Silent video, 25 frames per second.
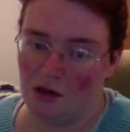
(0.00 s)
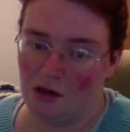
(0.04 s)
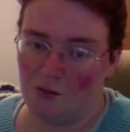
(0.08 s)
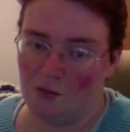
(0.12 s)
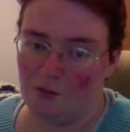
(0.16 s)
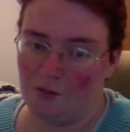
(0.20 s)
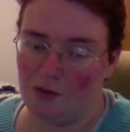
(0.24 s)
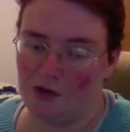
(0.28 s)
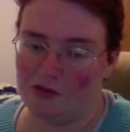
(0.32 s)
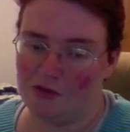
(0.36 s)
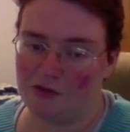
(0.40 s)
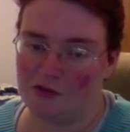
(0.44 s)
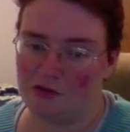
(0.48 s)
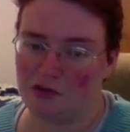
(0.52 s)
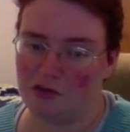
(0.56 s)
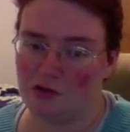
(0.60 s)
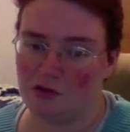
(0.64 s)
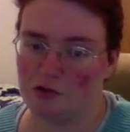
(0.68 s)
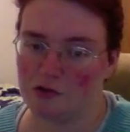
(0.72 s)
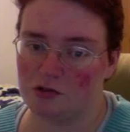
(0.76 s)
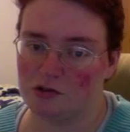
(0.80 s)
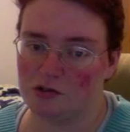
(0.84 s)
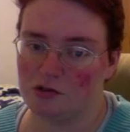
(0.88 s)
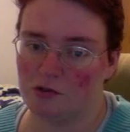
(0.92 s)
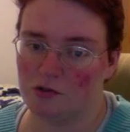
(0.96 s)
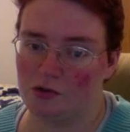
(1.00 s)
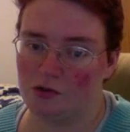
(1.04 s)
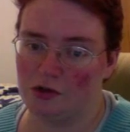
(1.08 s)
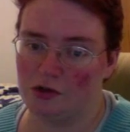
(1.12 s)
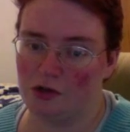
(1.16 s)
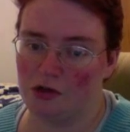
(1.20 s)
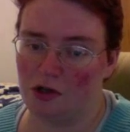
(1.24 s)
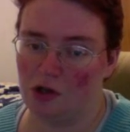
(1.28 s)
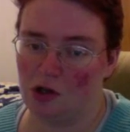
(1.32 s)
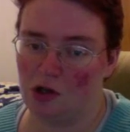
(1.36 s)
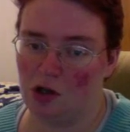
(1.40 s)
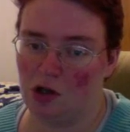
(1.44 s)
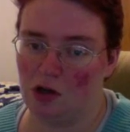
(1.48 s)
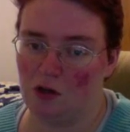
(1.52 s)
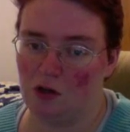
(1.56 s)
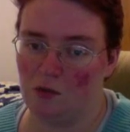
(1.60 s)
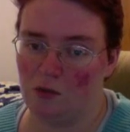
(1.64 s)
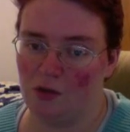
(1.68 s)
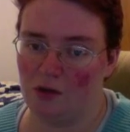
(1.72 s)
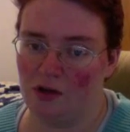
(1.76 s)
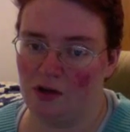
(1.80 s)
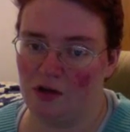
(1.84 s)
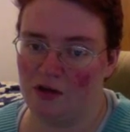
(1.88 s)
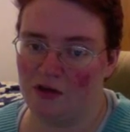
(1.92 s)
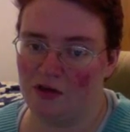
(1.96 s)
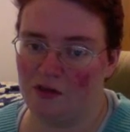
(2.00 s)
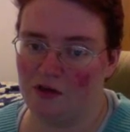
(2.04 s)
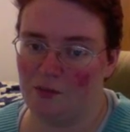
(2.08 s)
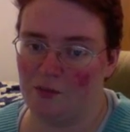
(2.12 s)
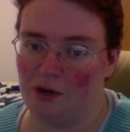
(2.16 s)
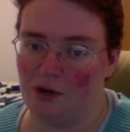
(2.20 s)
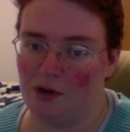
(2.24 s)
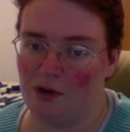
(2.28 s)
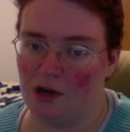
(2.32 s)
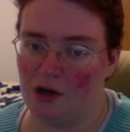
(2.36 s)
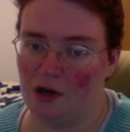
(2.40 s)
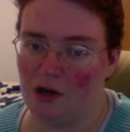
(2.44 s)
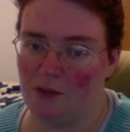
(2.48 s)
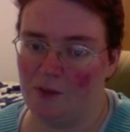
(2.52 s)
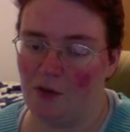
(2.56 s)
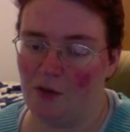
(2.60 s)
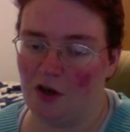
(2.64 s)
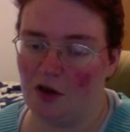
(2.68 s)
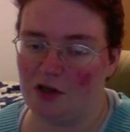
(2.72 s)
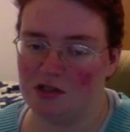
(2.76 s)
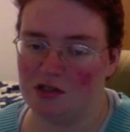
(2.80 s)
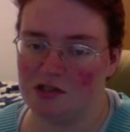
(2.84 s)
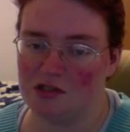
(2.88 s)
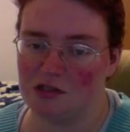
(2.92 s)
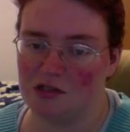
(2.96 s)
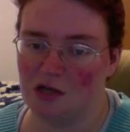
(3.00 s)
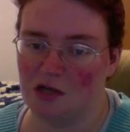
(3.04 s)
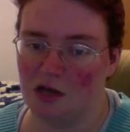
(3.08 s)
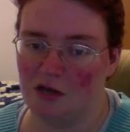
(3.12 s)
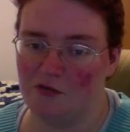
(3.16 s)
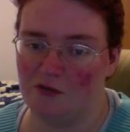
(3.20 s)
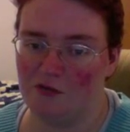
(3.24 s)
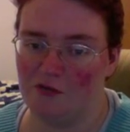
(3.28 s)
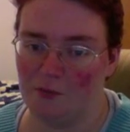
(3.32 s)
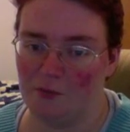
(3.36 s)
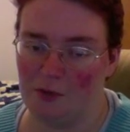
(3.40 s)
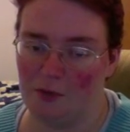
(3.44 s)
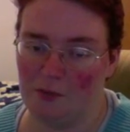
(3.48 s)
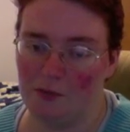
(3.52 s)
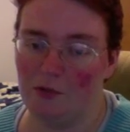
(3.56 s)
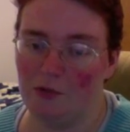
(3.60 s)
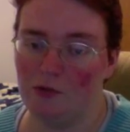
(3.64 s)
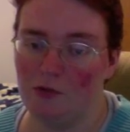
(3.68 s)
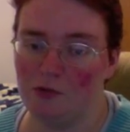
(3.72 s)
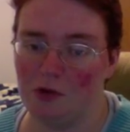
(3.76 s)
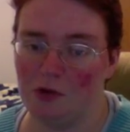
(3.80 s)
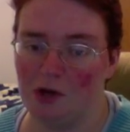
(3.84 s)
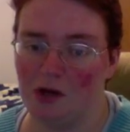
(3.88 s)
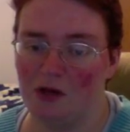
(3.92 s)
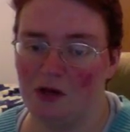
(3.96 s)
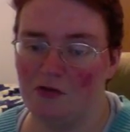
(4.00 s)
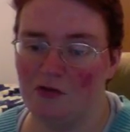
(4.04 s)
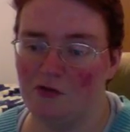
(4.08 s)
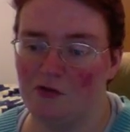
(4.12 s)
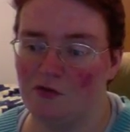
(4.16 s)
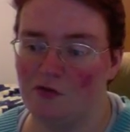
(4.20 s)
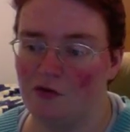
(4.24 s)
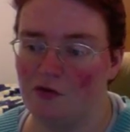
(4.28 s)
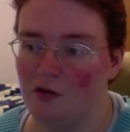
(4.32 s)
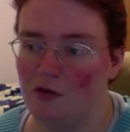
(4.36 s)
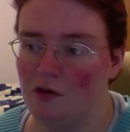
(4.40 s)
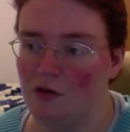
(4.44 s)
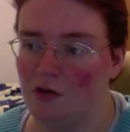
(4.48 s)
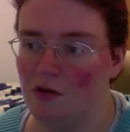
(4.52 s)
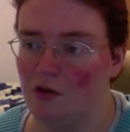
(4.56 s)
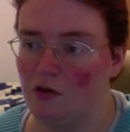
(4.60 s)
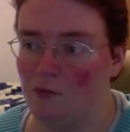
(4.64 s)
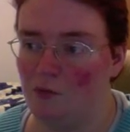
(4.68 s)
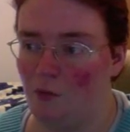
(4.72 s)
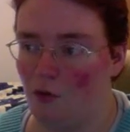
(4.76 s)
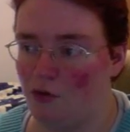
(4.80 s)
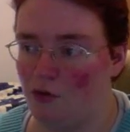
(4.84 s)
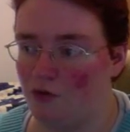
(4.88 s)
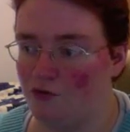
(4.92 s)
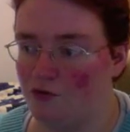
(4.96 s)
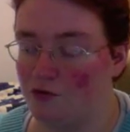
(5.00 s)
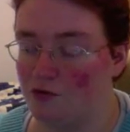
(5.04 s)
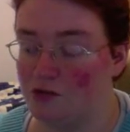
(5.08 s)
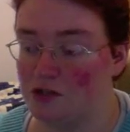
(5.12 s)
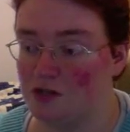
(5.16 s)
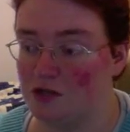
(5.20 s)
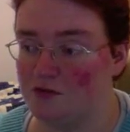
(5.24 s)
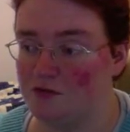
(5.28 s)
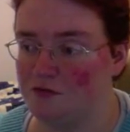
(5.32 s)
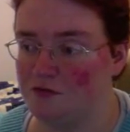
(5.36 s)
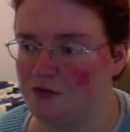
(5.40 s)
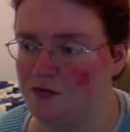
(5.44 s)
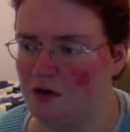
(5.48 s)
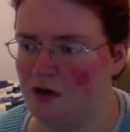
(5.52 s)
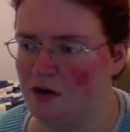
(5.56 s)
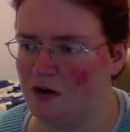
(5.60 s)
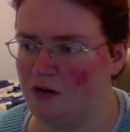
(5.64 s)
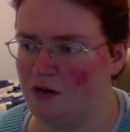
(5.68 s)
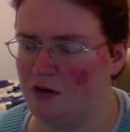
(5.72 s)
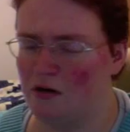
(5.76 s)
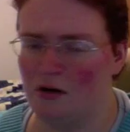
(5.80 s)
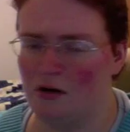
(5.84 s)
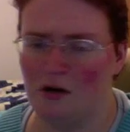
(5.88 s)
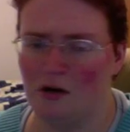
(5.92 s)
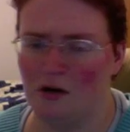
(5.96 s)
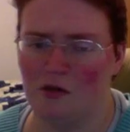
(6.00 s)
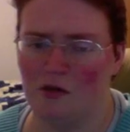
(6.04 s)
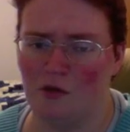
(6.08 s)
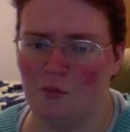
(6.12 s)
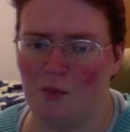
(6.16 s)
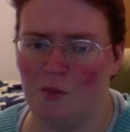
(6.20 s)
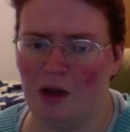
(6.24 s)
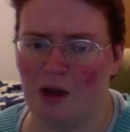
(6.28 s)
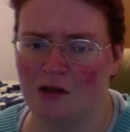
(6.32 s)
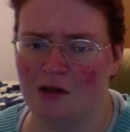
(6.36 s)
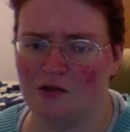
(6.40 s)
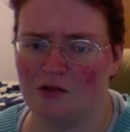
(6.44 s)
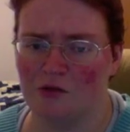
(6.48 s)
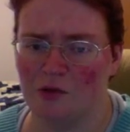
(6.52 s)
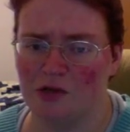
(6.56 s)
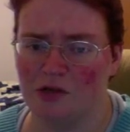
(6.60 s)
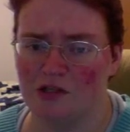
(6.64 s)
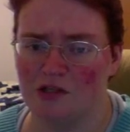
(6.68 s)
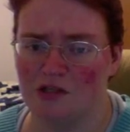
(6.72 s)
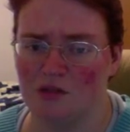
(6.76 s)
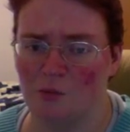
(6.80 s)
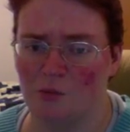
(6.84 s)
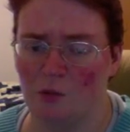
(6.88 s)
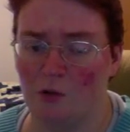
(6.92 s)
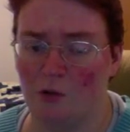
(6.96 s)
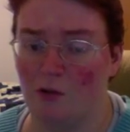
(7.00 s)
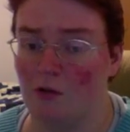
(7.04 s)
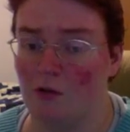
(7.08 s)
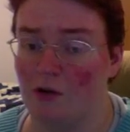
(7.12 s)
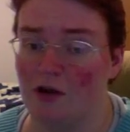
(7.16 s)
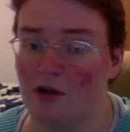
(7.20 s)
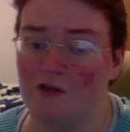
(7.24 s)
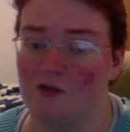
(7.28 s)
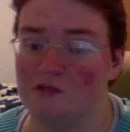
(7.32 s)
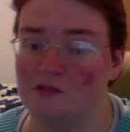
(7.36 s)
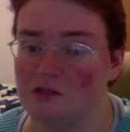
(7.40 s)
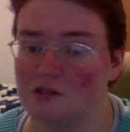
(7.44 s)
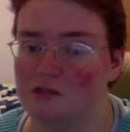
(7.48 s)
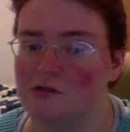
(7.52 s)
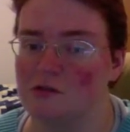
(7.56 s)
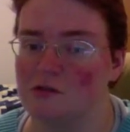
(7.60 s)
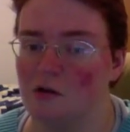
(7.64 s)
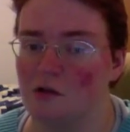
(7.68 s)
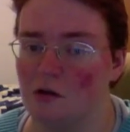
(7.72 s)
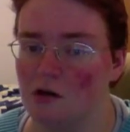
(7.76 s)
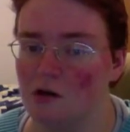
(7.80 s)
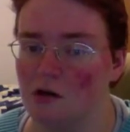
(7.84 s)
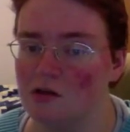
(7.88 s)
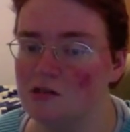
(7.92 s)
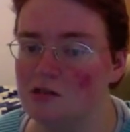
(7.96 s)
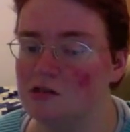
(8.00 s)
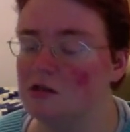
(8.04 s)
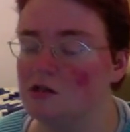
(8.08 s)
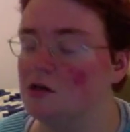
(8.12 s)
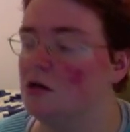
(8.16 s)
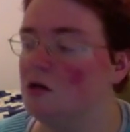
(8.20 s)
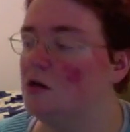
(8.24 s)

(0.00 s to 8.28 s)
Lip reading: but the short sword, along with my bodice knife and my boot knife, both of which are either packed away somewhere or I have since lost,